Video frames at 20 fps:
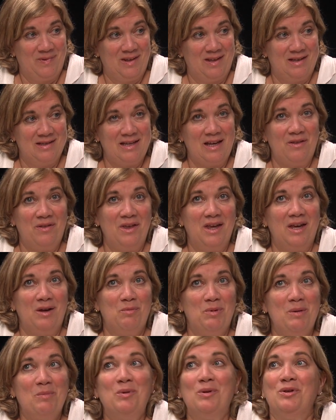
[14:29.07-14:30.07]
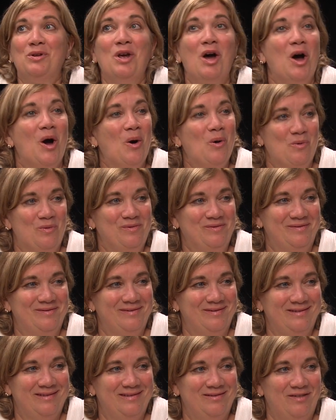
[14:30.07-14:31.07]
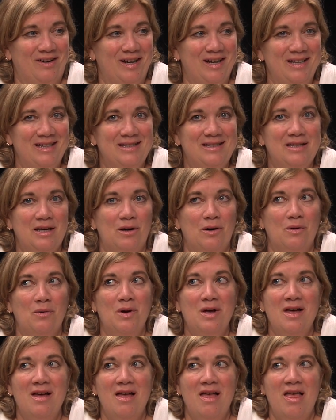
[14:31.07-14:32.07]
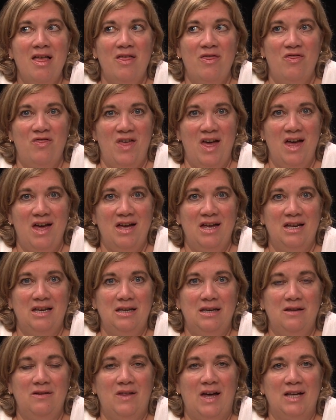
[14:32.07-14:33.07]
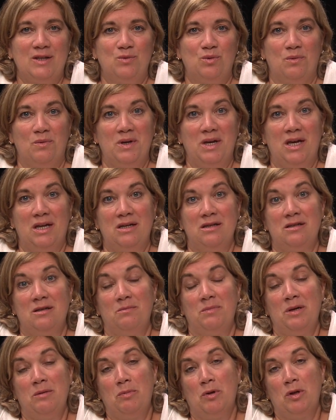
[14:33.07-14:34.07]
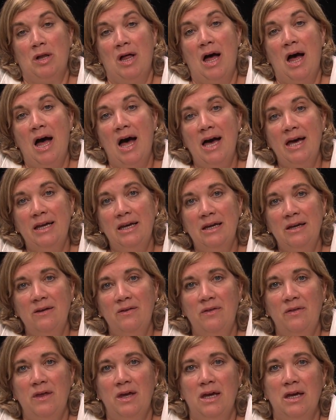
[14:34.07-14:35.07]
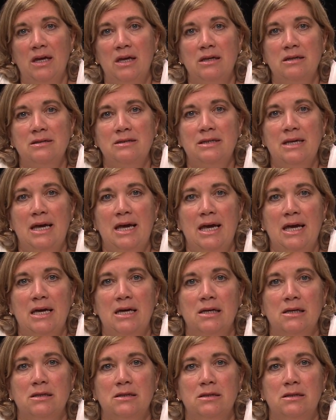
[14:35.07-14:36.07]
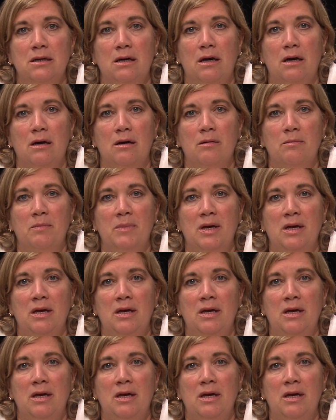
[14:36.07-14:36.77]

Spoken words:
Because I think people know, right? So then that's where we get into people hiding things and